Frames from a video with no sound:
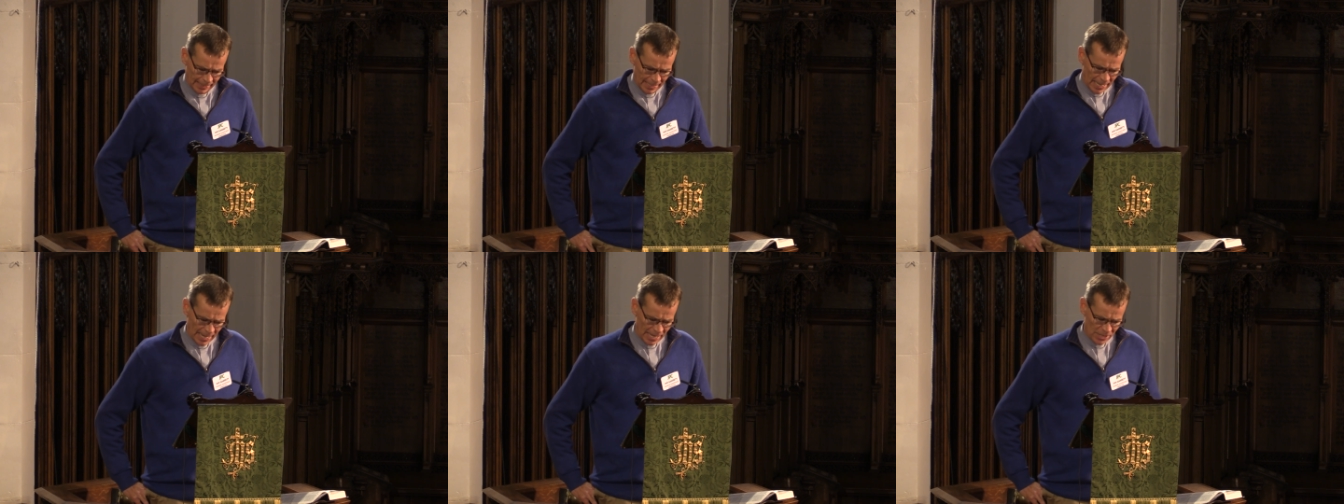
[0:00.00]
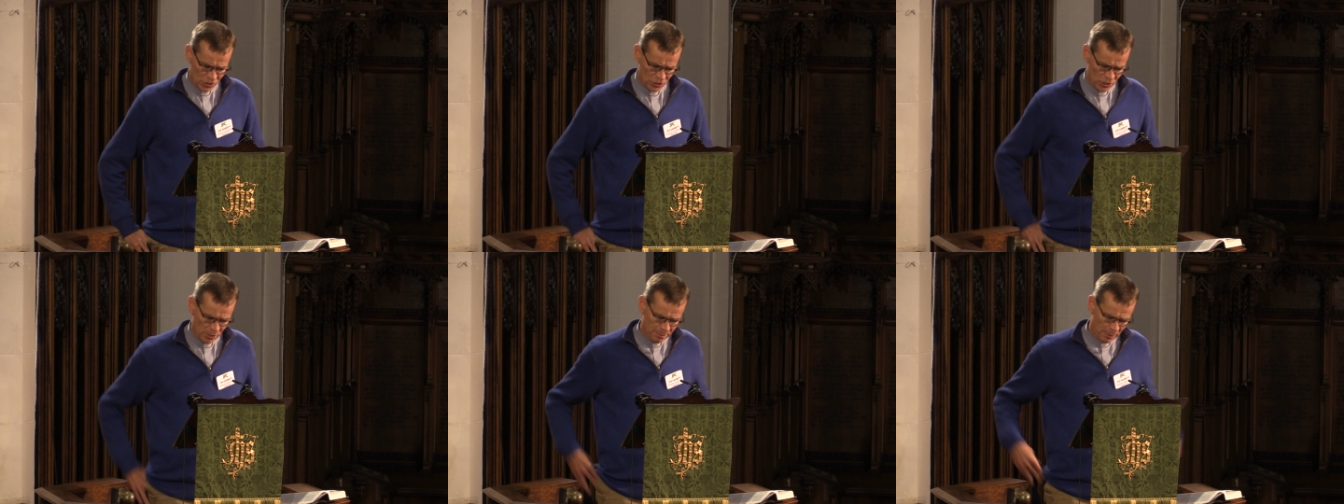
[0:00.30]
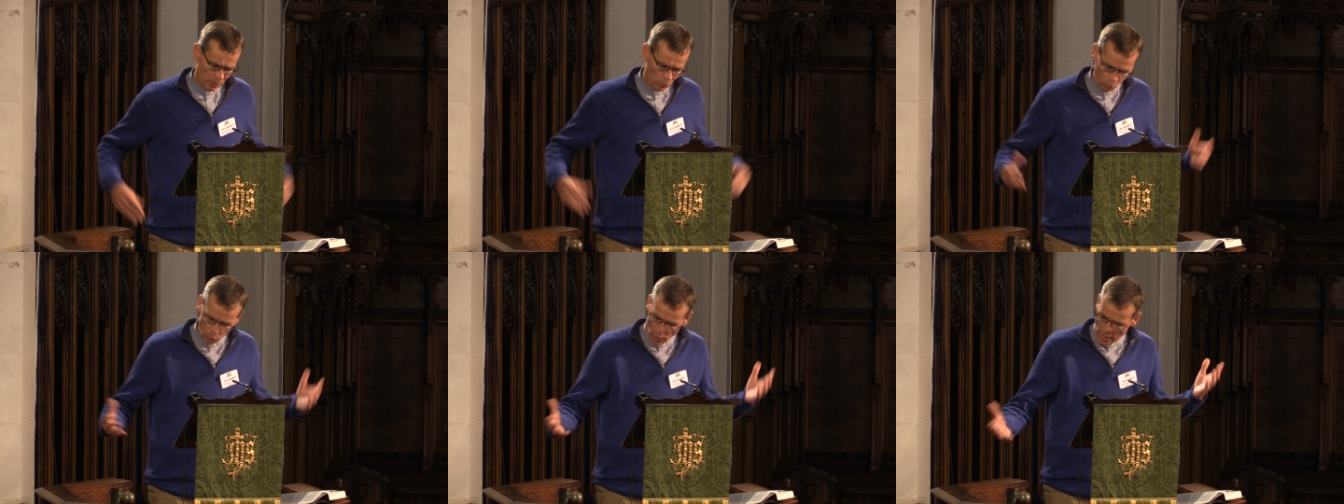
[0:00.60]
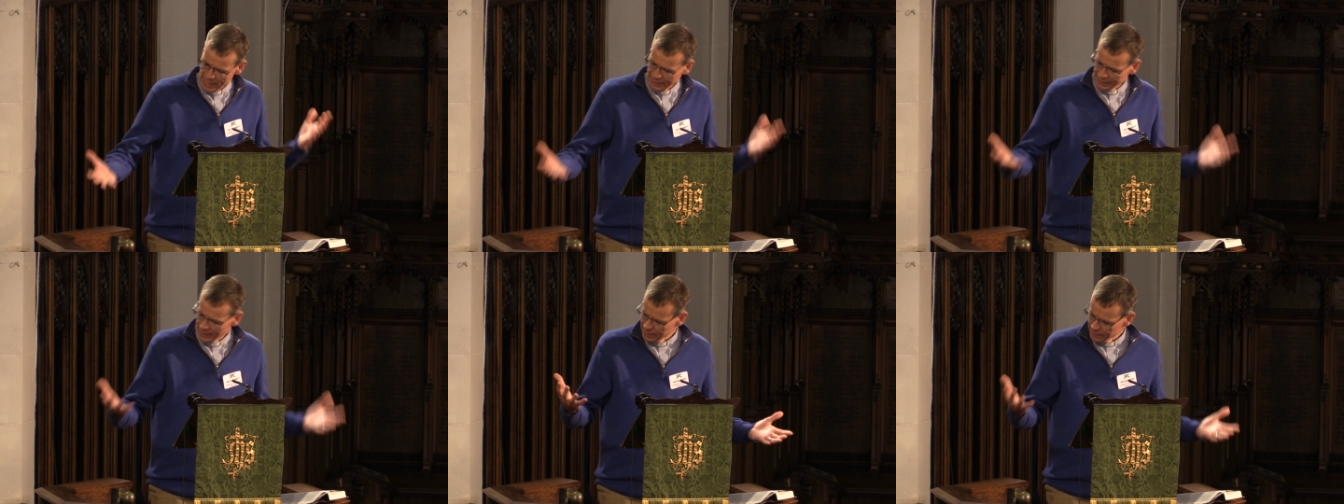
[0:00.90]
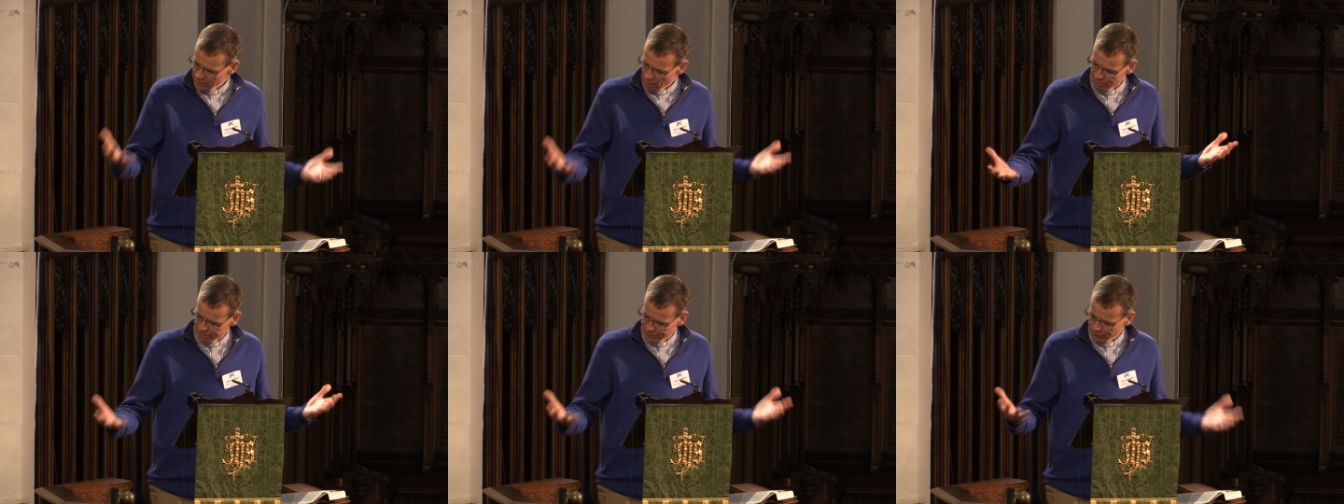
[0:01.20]
and she'd been weighing that
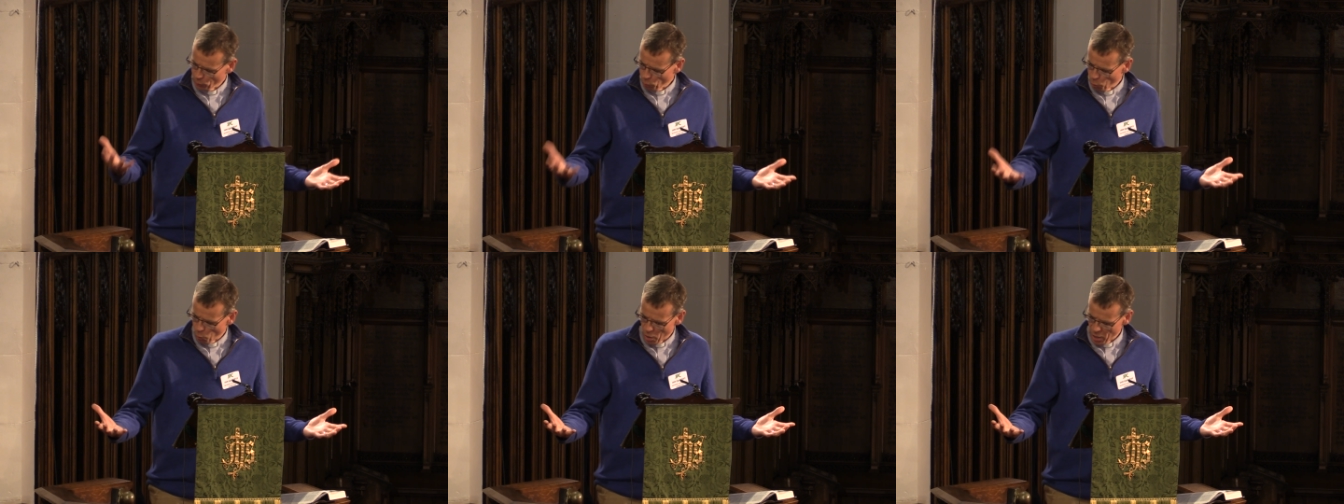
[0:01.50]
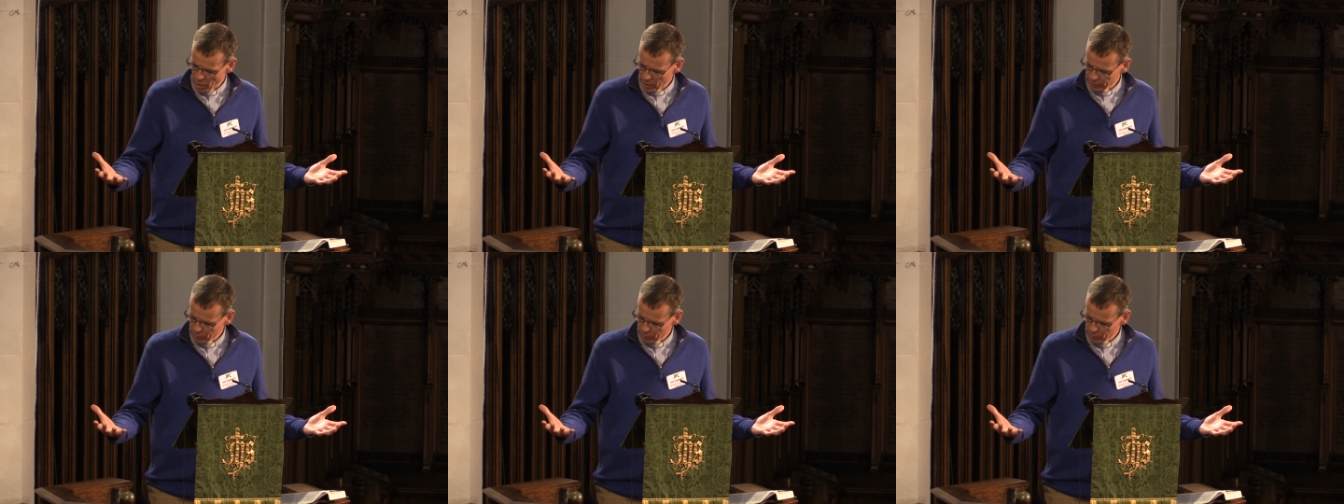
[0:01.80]
up for a while.